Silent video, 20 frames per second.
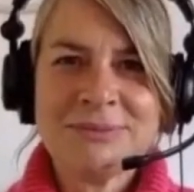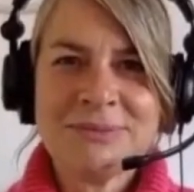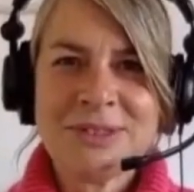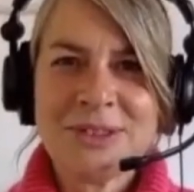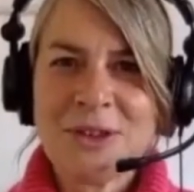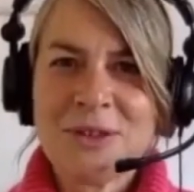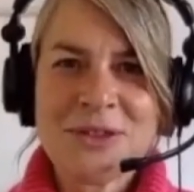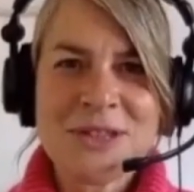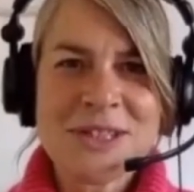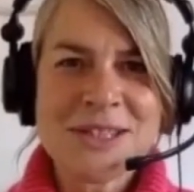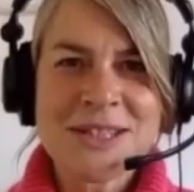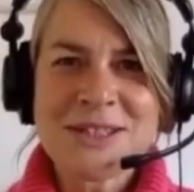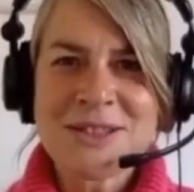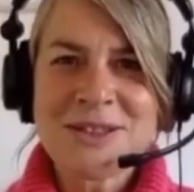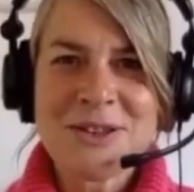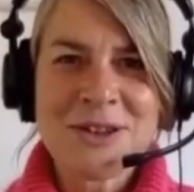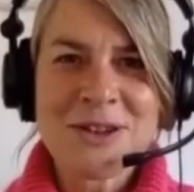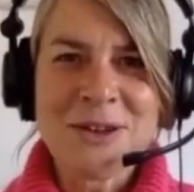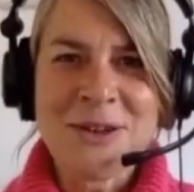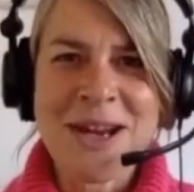obviously it's
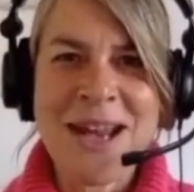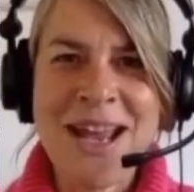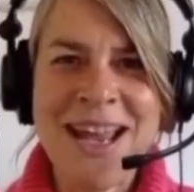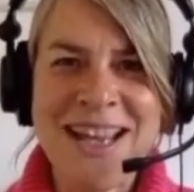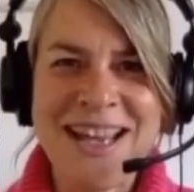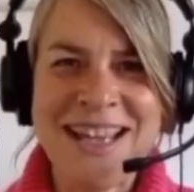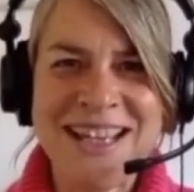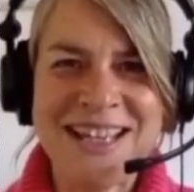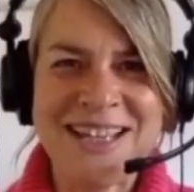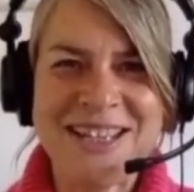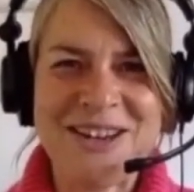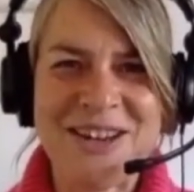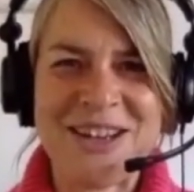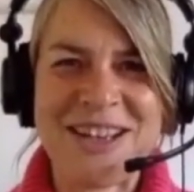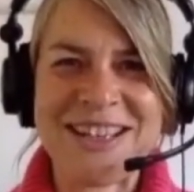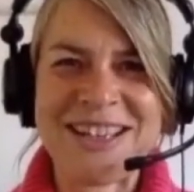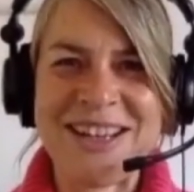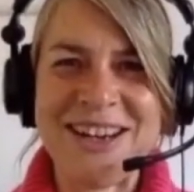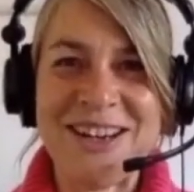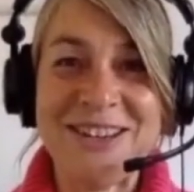not going,
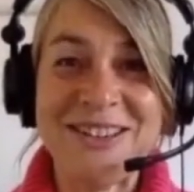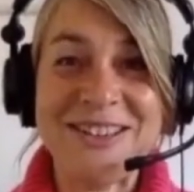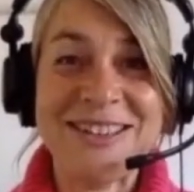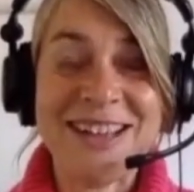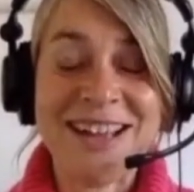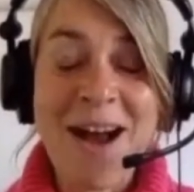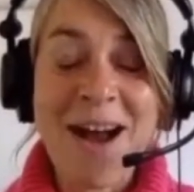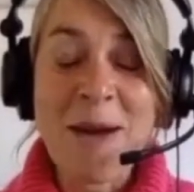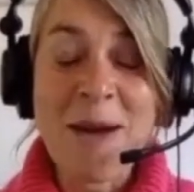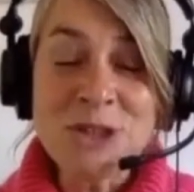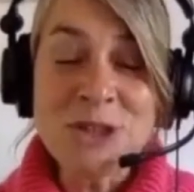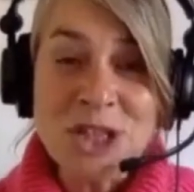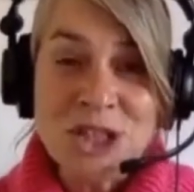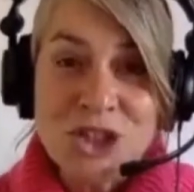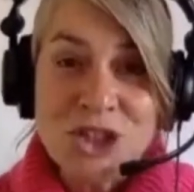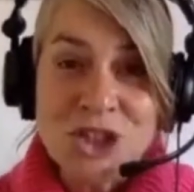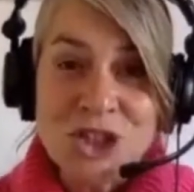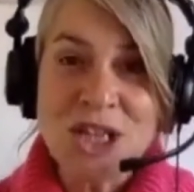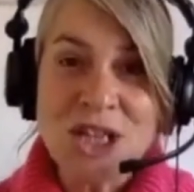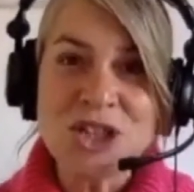you know, I'm
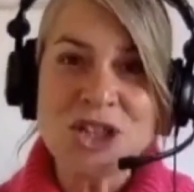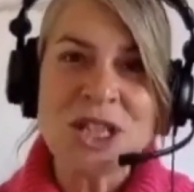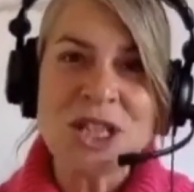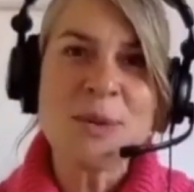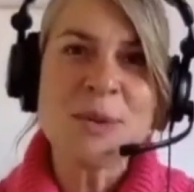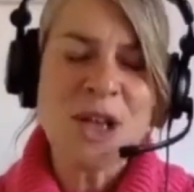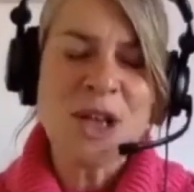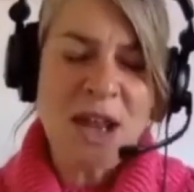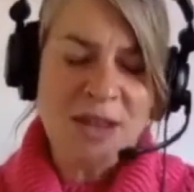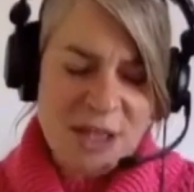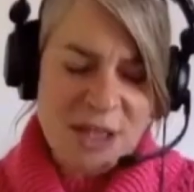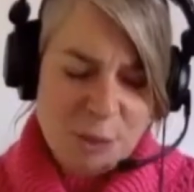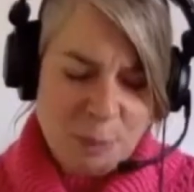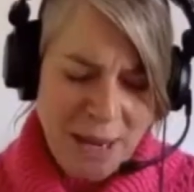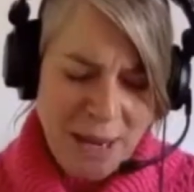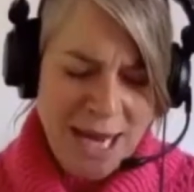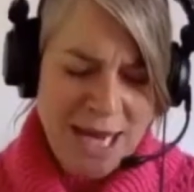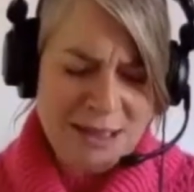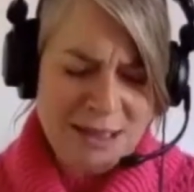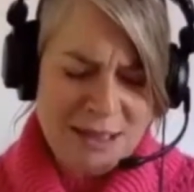just judging. It was like this
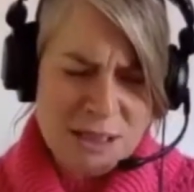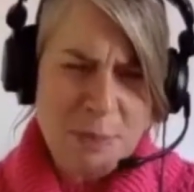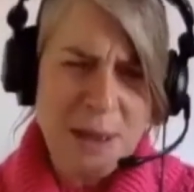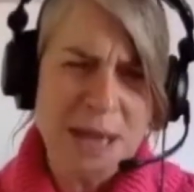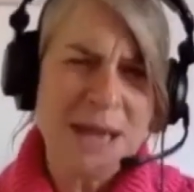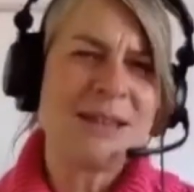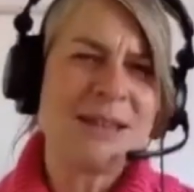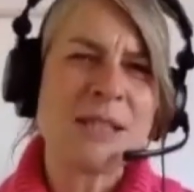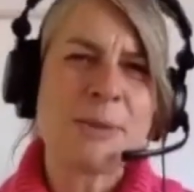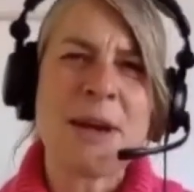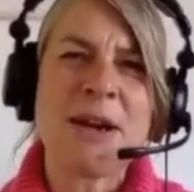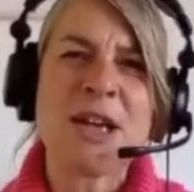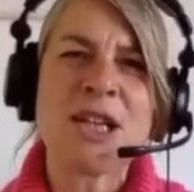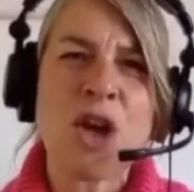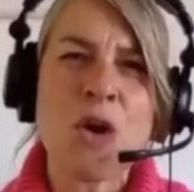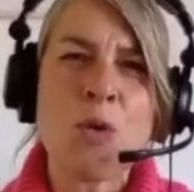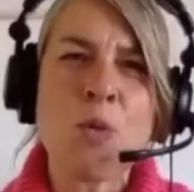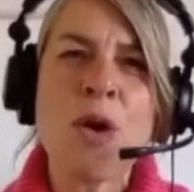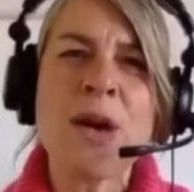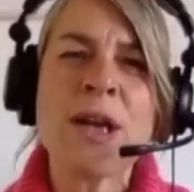pain. I
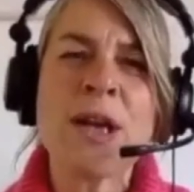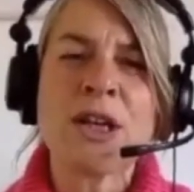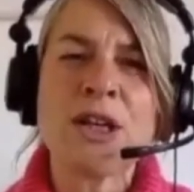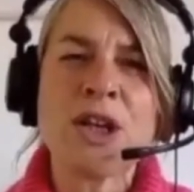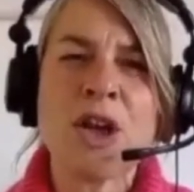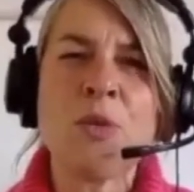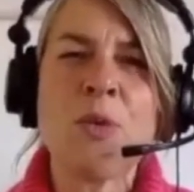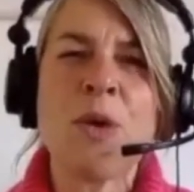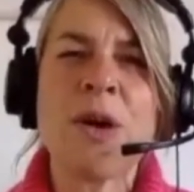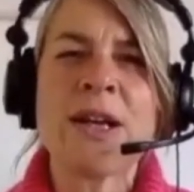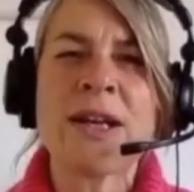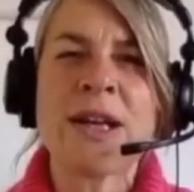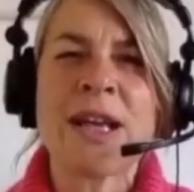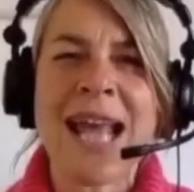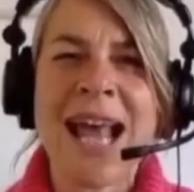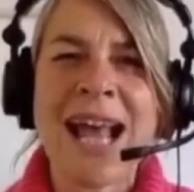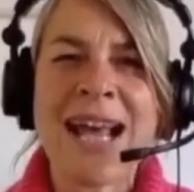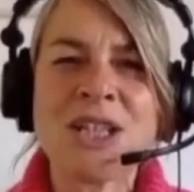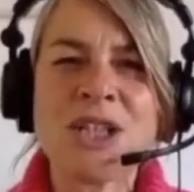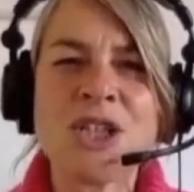don't want it. I
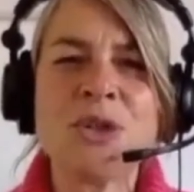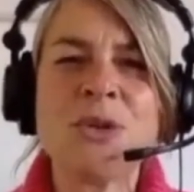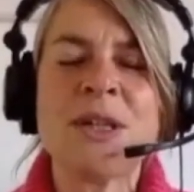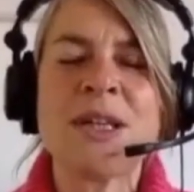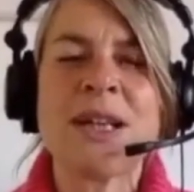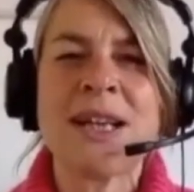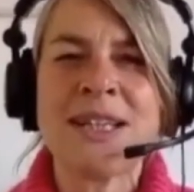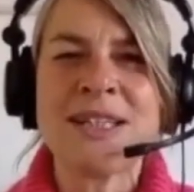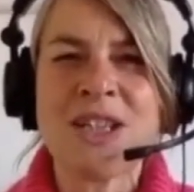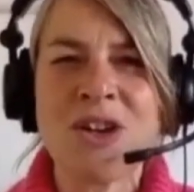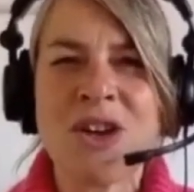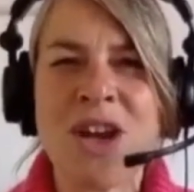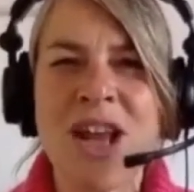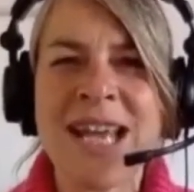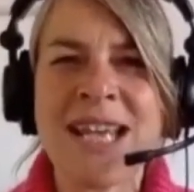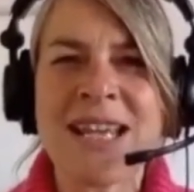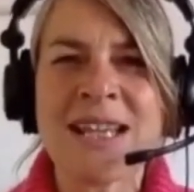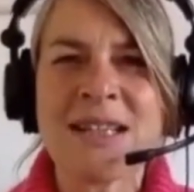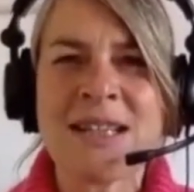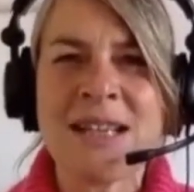can't do it. I don't
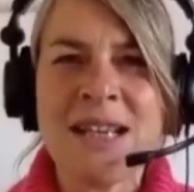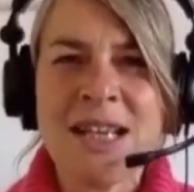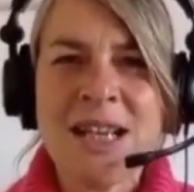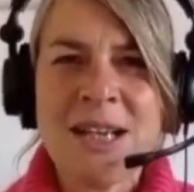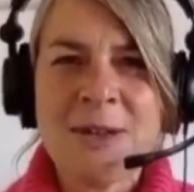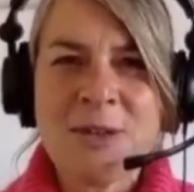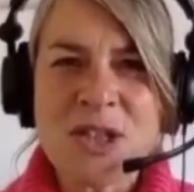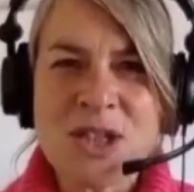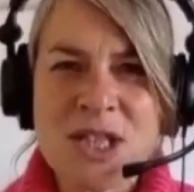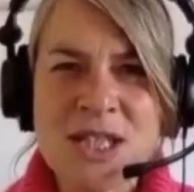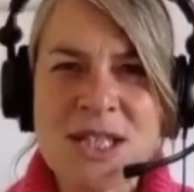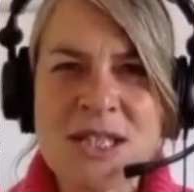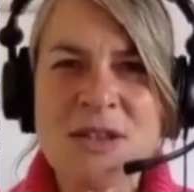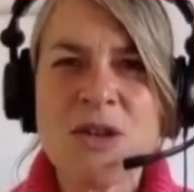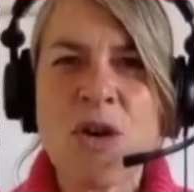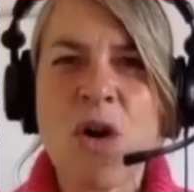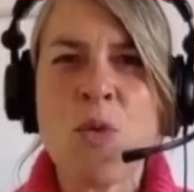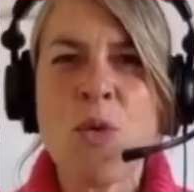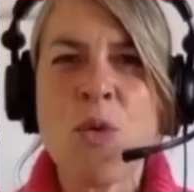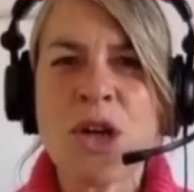like it. This is
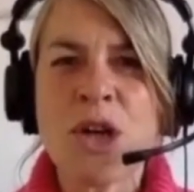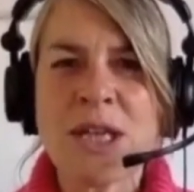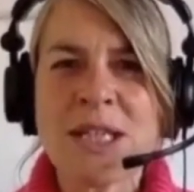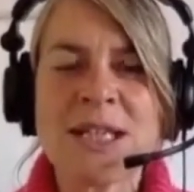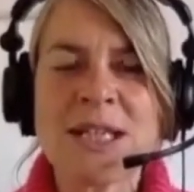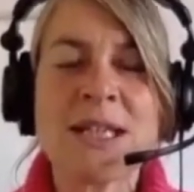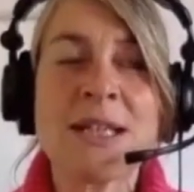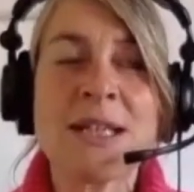not working.